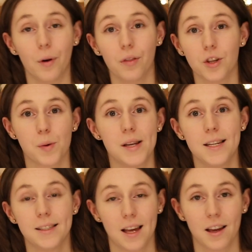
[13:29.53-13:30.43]
on the
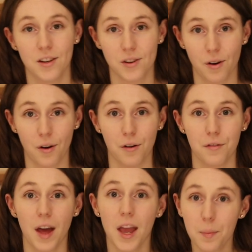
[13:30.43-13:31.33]
22nd
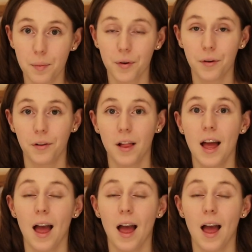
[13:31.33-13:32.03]
of April